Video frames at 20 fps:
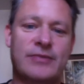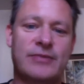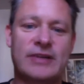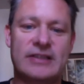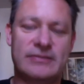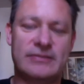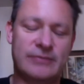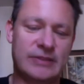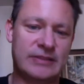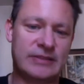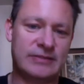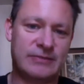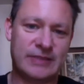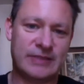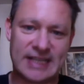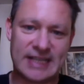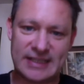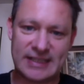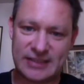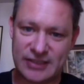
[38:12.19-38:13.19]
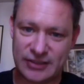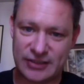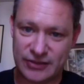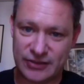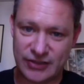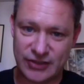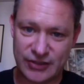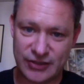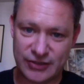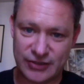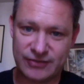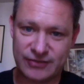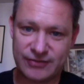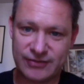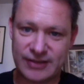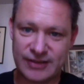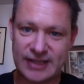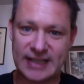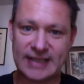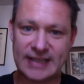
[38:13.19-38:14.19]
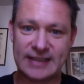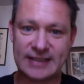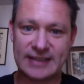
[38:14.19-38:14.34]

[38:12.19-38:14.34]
We'll tend to do 2, really.